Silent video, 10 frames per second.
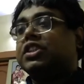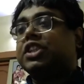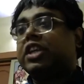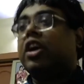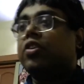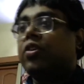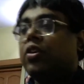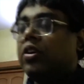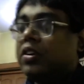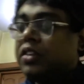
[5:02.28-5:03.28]
Shikra
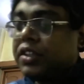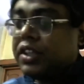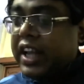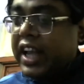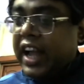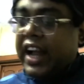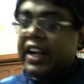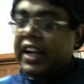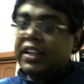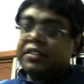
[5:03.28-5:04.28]
Grove
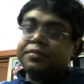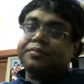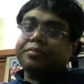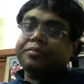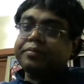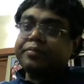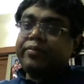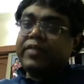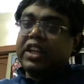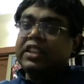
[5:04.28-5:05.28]
and
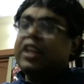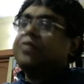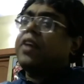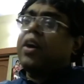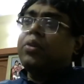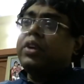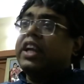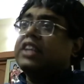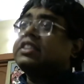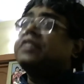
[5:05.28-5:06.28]
they
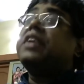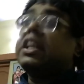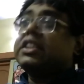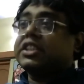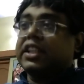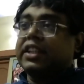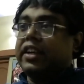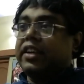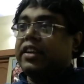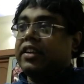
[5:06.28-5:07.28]
found a civilization
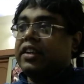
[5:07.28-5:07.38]
there.